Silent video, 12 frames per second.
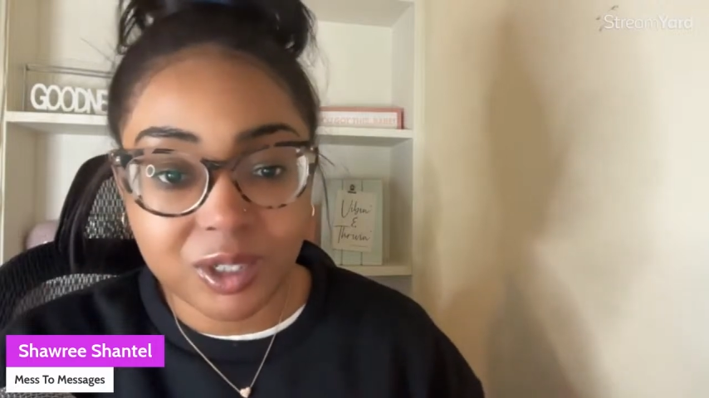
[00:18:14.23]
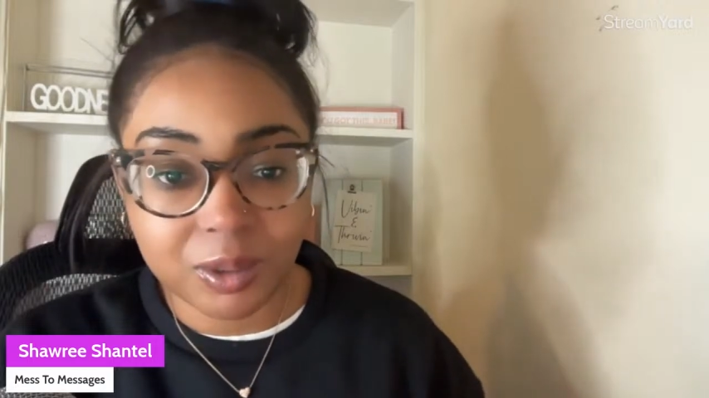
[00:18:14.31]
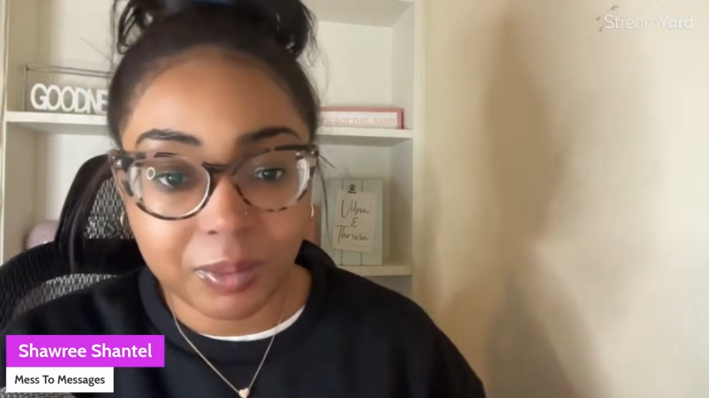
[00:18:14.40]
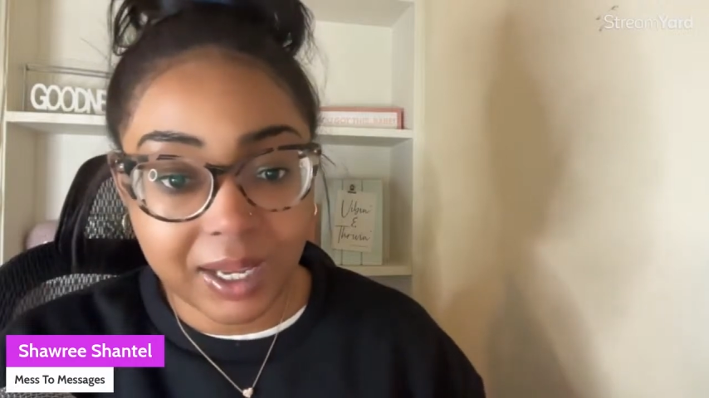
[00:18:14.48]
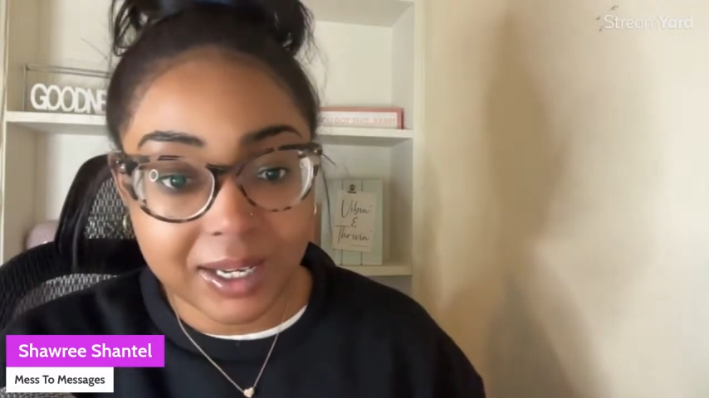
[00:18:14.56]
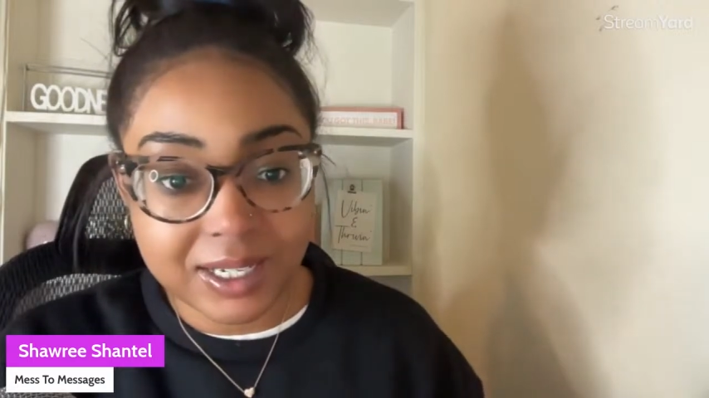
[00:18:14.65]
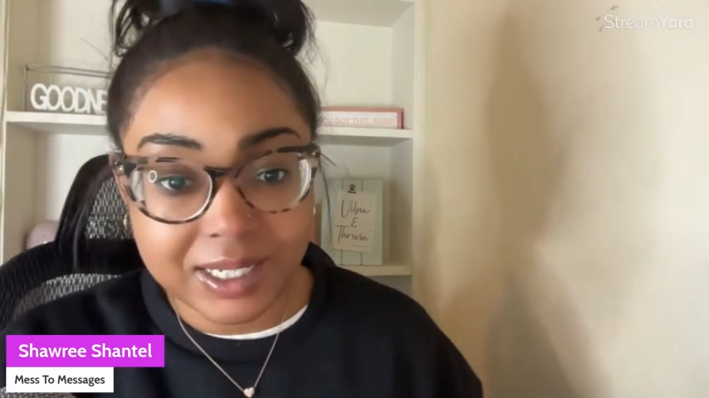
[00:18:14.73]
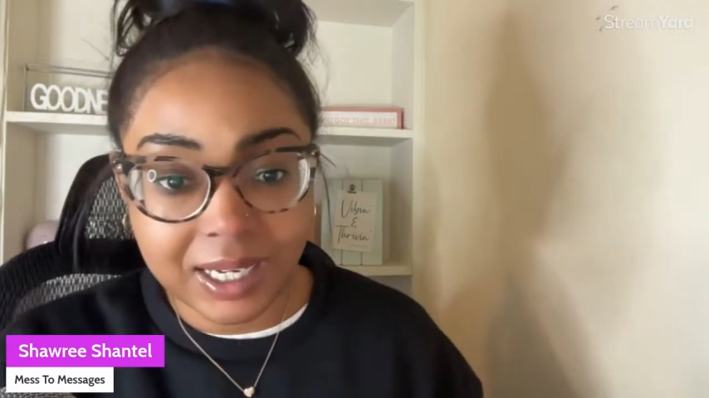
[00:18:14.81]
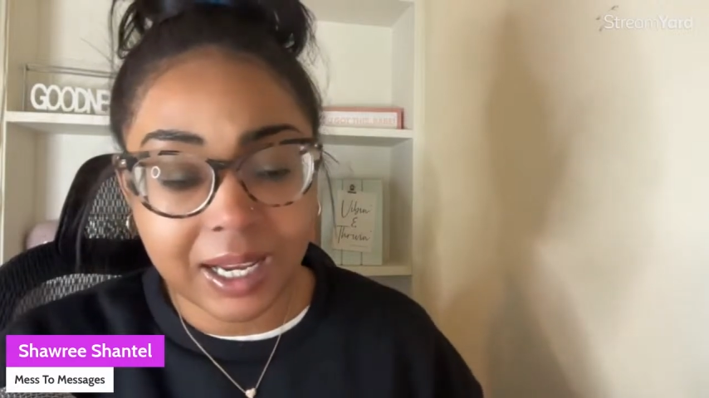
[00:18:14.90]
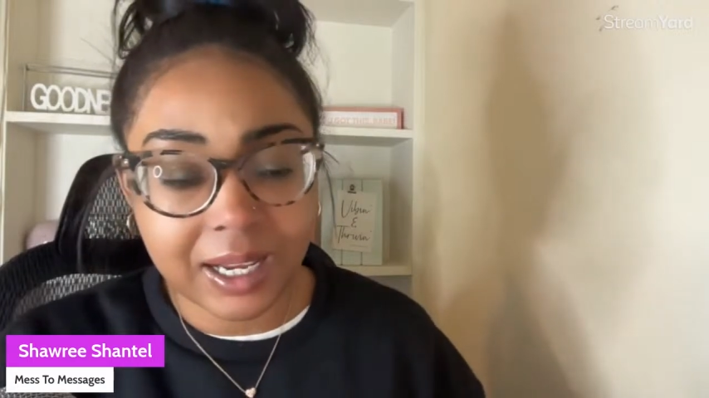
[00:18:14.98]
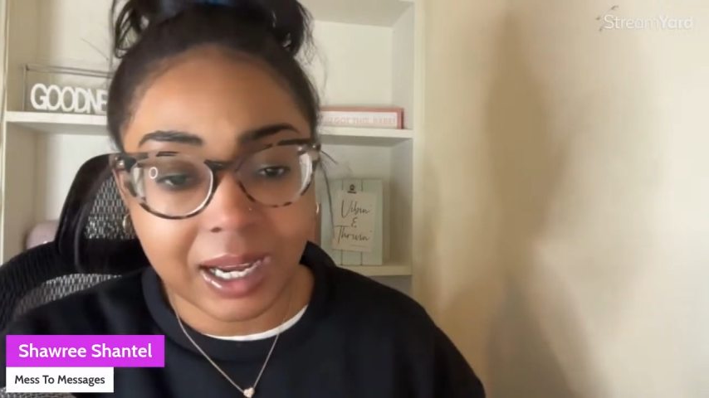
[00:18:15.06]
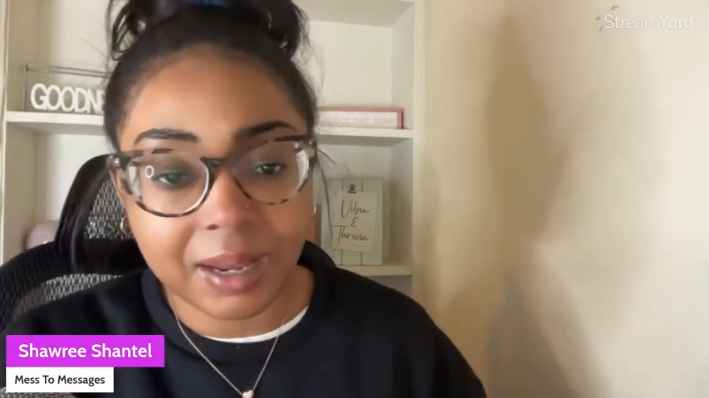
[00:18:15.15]
to me and
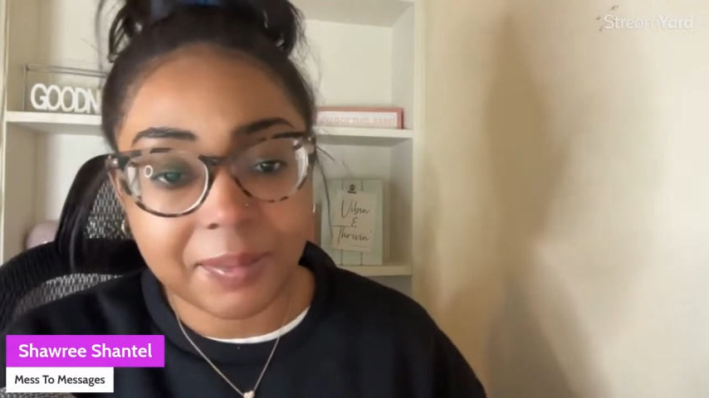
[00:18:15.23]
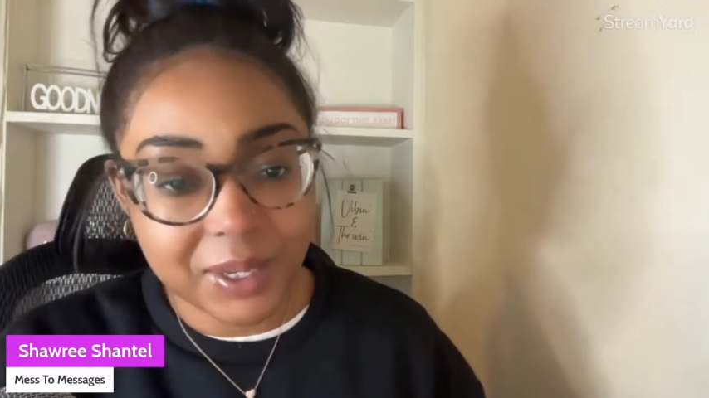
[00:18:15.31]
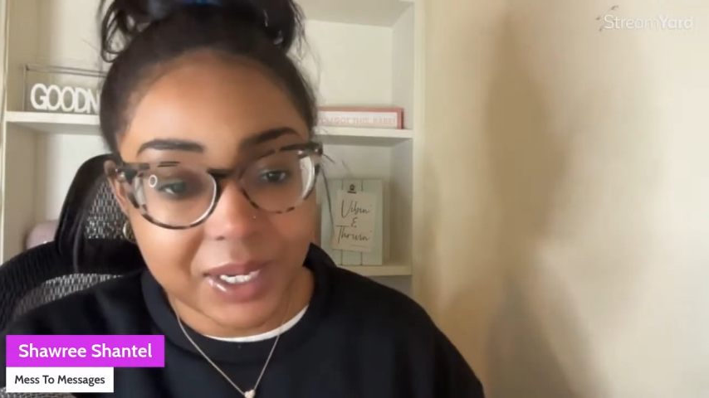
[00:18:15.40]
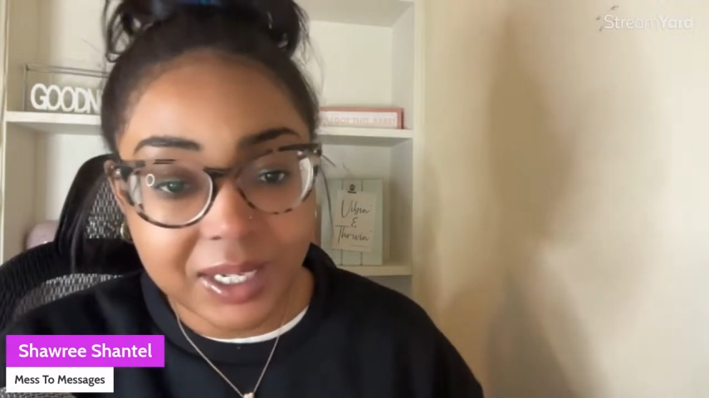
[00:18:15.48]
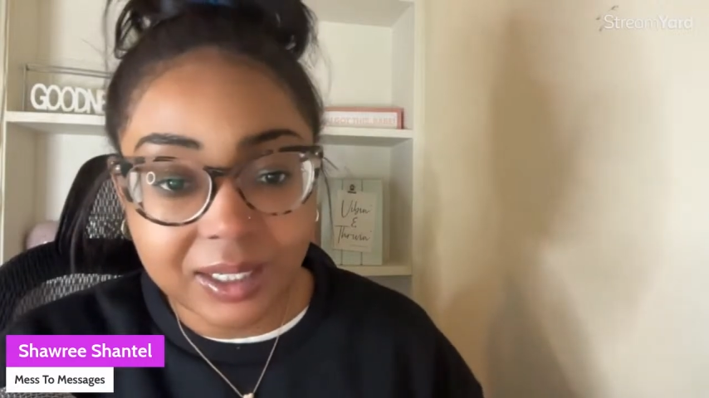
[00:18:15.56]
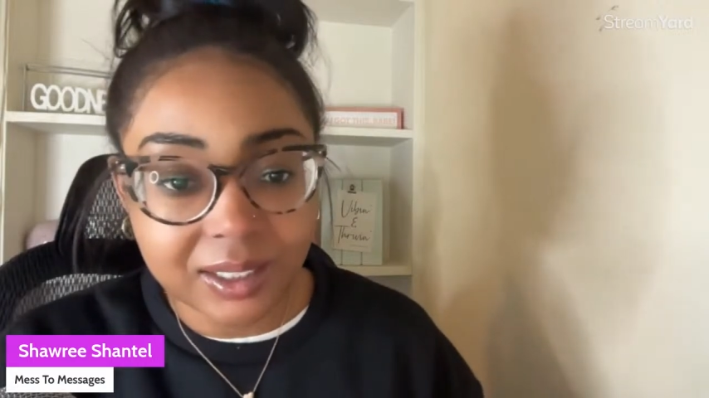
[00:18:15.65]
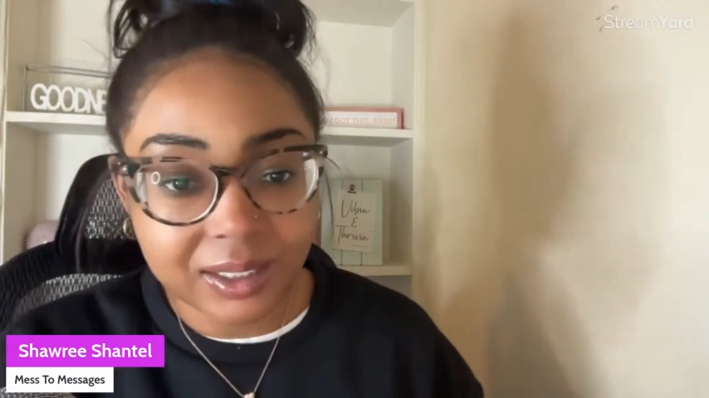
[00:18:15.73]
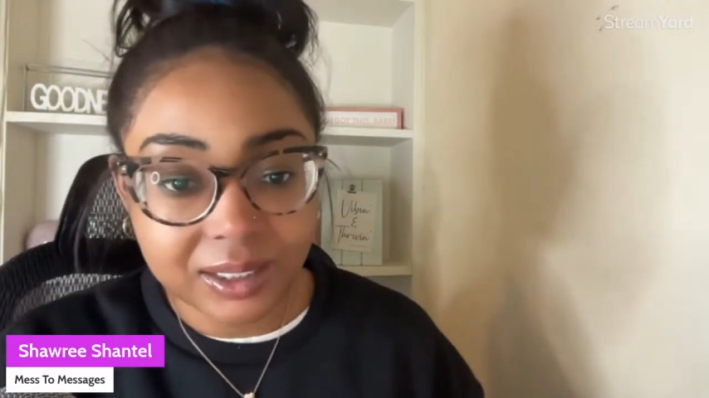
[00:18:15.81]
saying, I'm in,